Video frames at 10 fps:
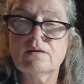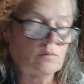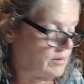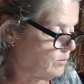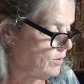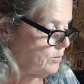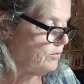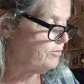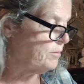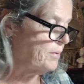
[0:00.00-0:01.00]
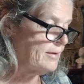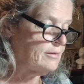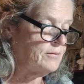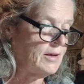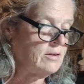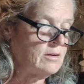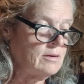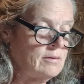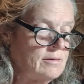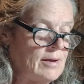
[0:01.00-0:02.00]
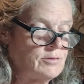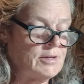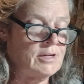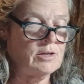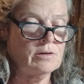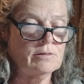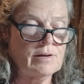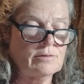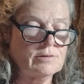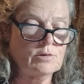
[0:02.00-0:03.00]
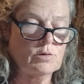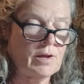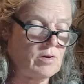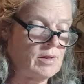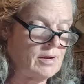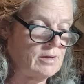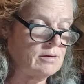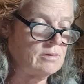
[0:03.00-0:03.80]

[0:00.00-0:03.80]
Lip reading: then we moved from Pennsylvania down to North Carolina.